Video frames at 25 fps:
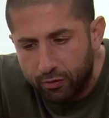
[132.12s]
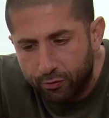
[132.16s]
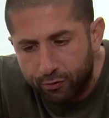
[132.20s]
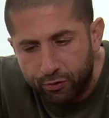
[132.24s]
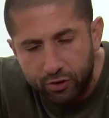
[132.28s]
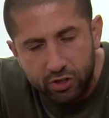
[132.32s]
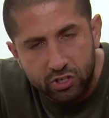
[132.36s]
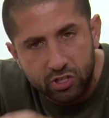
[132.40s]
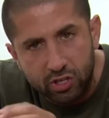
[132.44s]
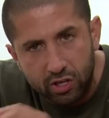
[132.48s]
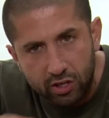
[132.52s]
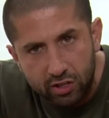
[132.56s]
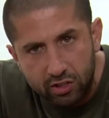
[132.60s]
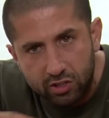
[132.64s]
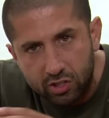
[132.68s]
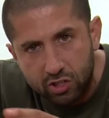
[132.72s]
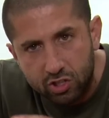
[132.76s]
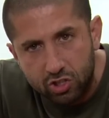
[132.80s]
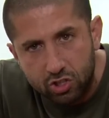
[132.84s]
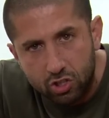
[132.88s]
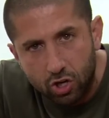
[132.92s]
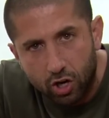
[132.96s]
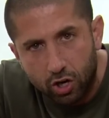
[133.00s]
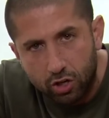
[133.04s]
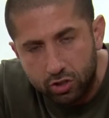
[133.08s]
efficiently
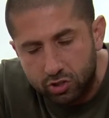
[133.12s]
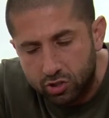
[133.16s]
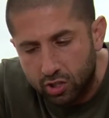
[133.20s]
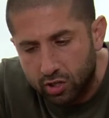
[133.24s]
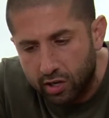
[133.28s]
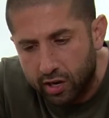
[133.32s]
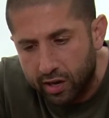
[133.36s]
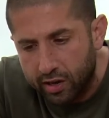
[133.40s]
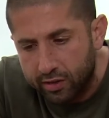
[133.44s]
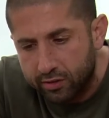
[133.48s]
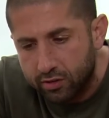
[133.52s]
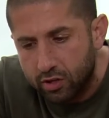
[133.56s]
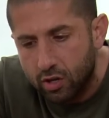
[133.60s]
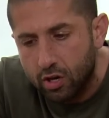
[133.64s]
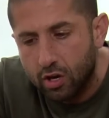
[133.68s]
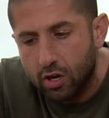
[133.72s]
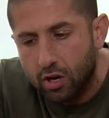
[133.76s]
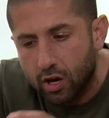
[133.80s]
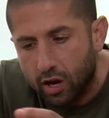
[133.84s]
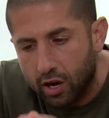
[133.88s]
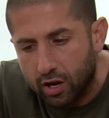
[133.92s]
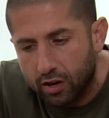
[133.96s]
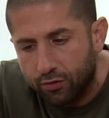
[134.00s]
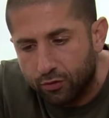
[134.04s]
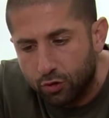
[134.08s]
discharge the lead.
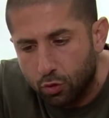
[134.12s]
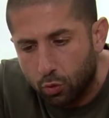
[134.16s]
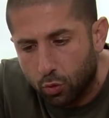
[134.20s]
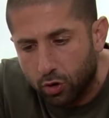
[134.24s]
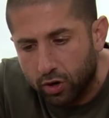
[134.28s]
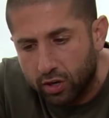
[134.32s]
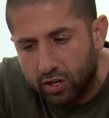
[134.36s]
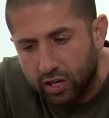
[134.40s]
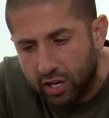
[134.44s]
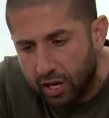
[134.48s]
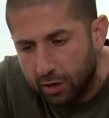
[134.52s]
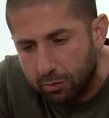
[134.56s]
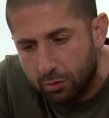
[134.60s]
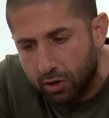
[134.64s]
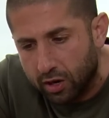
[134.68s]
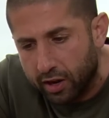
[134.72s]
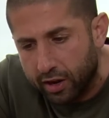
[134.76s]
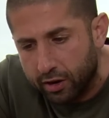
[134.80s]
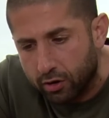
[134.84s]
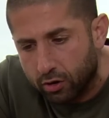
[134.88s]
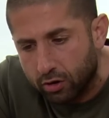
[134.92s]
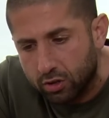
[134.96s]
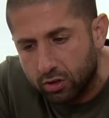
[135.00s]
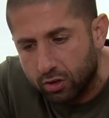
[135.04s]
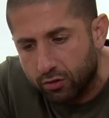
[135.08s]
And if you want to keep the
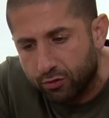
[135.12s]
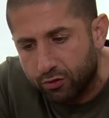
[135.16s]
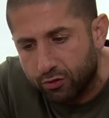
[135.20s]
lead on, you're